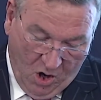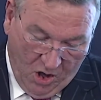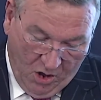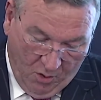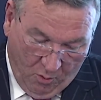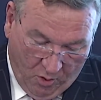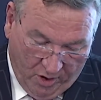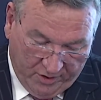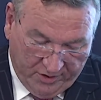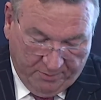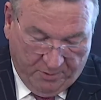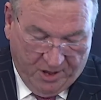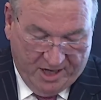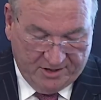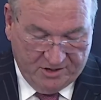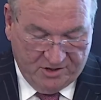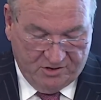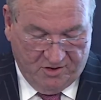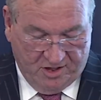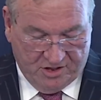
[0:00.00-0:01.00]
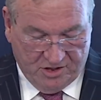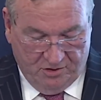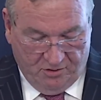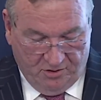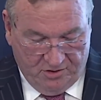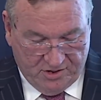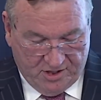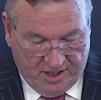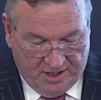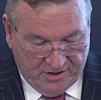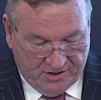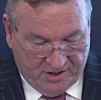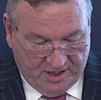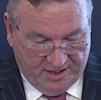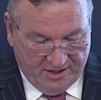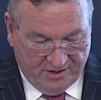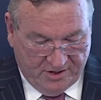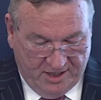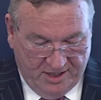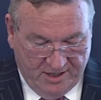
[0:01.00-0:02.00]
What the practice direction also
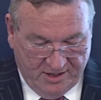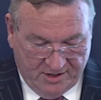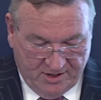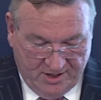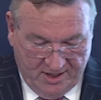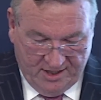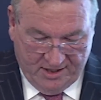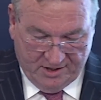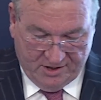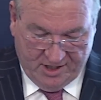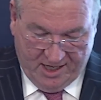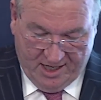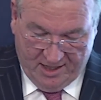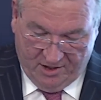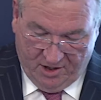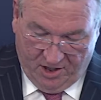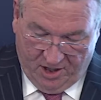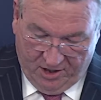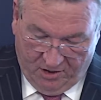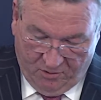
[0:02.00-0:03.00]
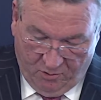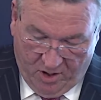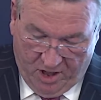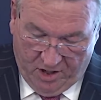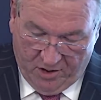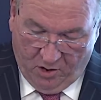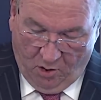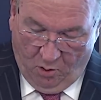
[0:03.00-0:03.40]
says is this, and I quote,